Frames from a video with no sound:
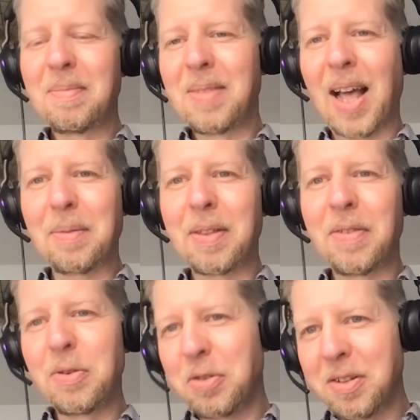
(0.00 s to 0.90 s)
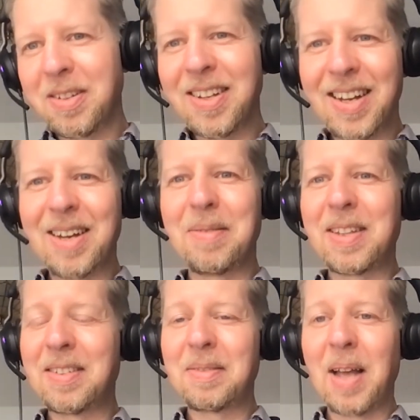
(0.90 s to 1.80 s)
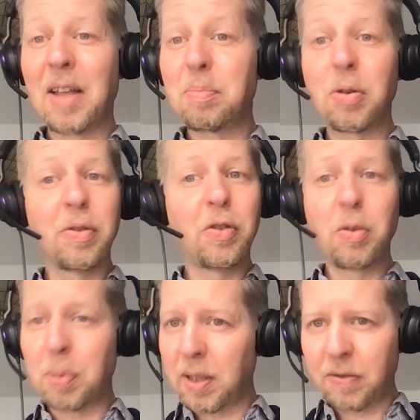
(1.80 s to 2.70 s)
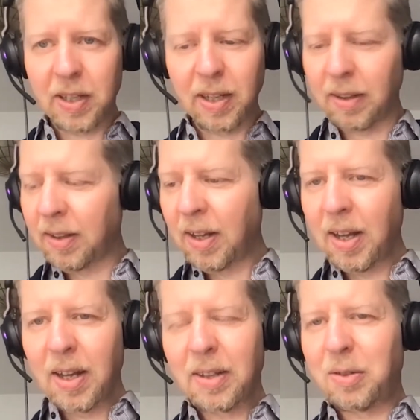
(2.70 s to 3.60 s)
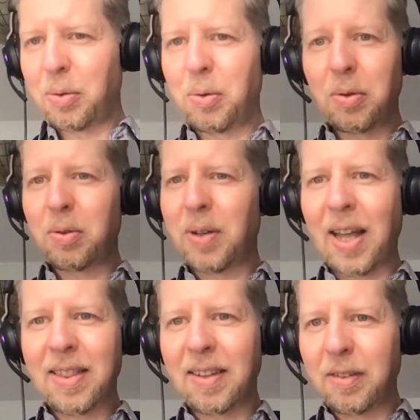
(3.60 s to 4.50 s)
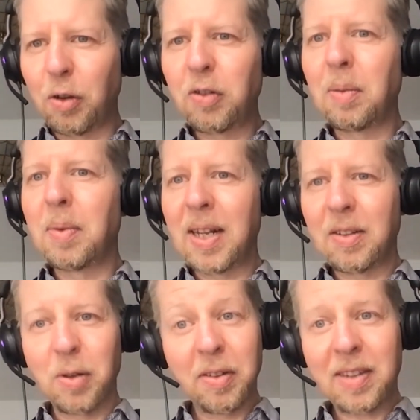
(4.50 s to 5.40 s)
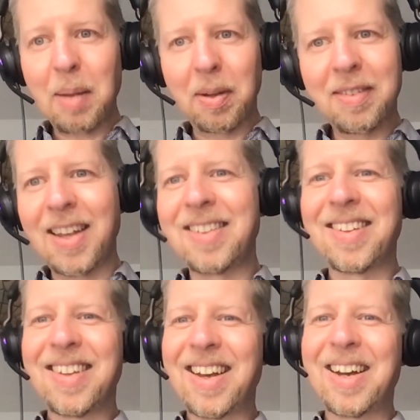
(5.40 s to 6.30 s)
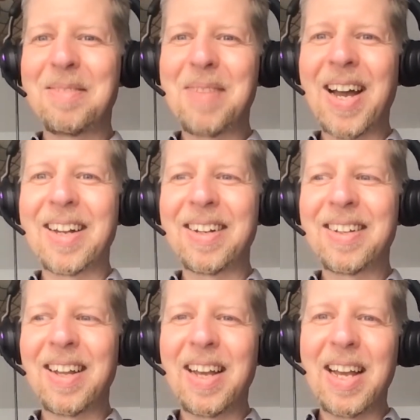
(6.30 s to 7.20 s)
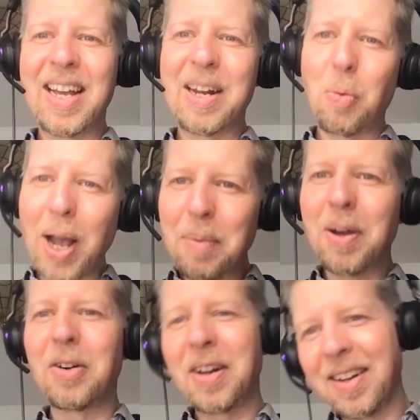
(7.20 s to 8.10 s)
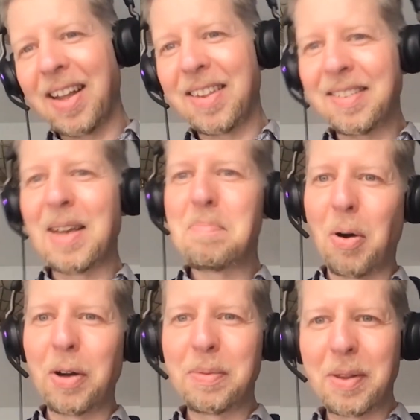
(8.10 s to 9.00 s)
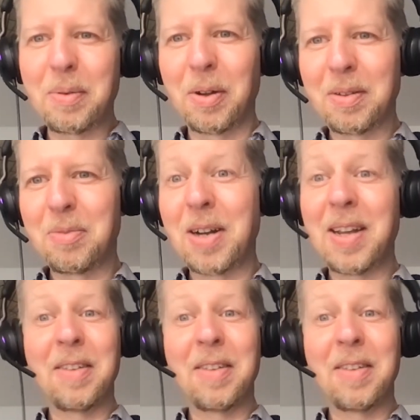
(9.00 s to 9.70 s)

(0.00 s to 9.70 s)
like with fusion, it has proven super difficult to get this system into a stable state. And in a way, we are at the same point with quantum, right?